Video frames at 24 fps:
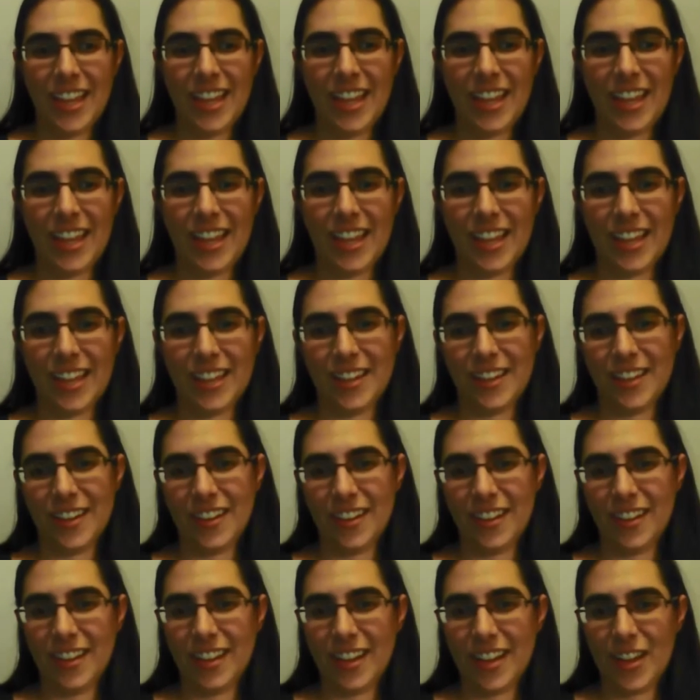And
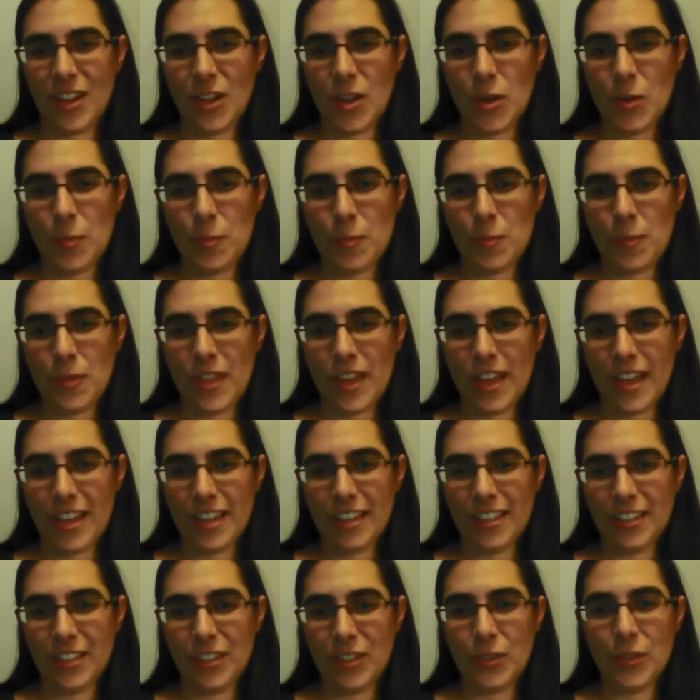I hope
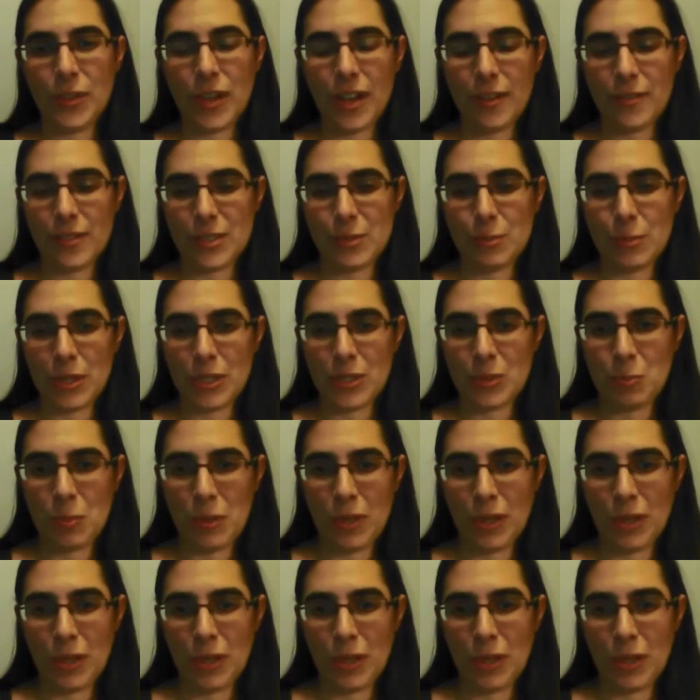that you have as much